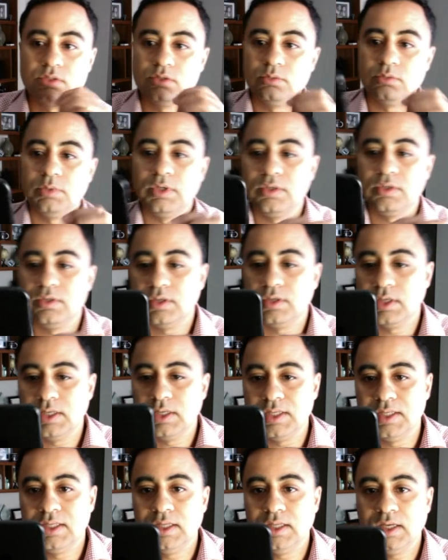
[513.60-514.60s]

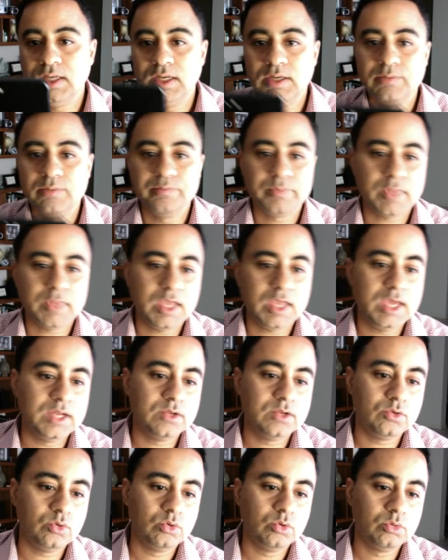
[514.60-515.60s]
basically
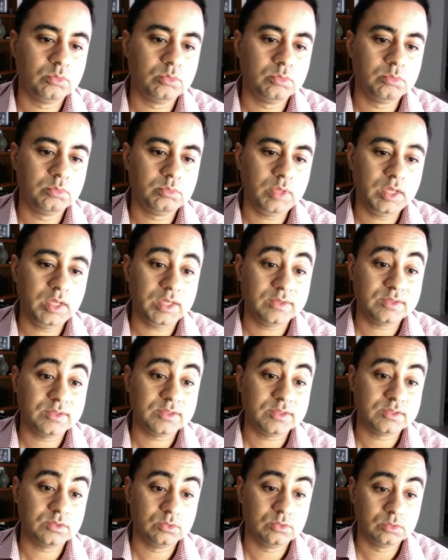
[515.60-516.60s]

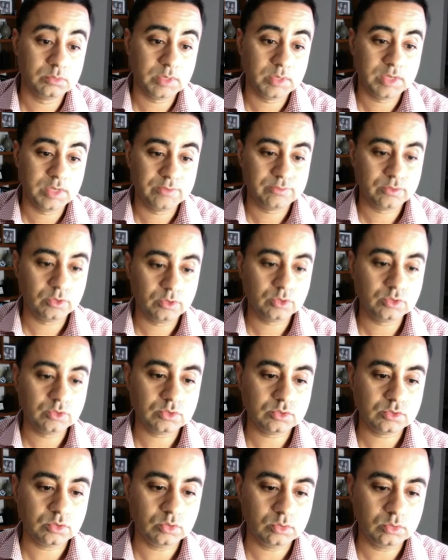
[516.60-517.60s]
access all my photos,
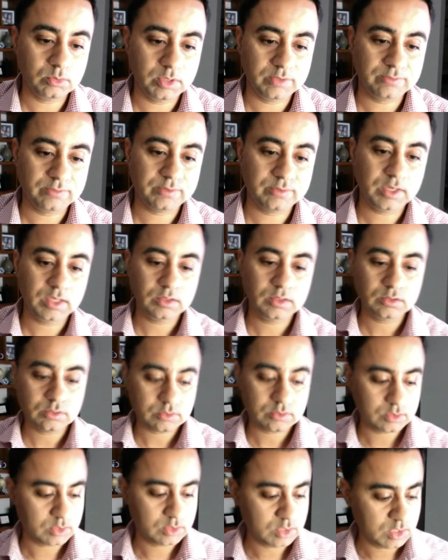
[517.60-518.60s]
all my
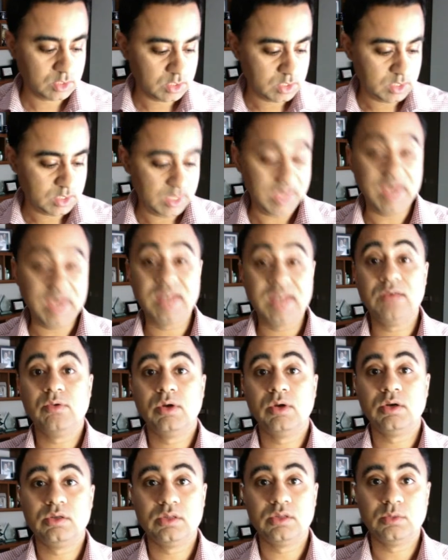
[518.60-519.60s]
files,
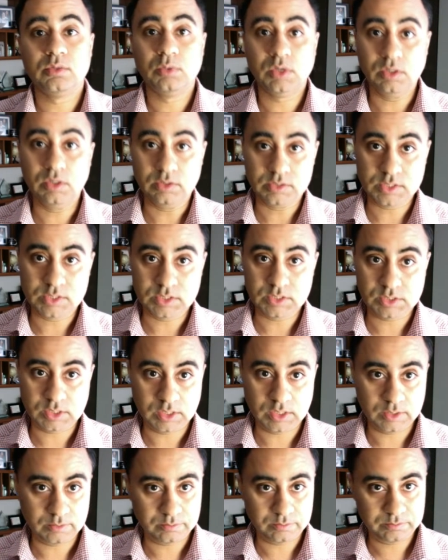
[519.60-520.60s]
anywhere in the world
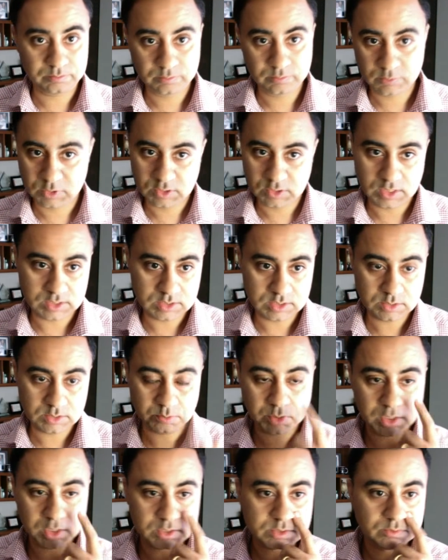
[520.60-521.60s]
essentially. So that's a
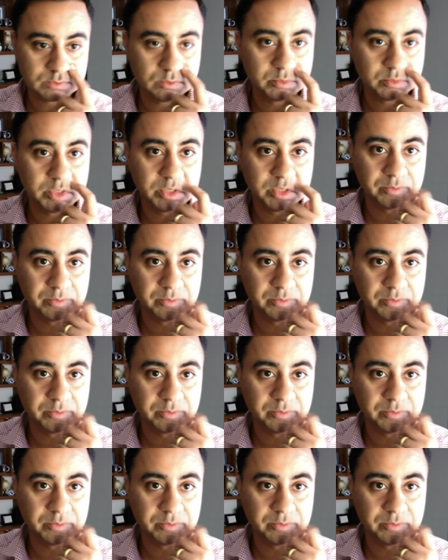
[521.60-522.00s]
plus for me.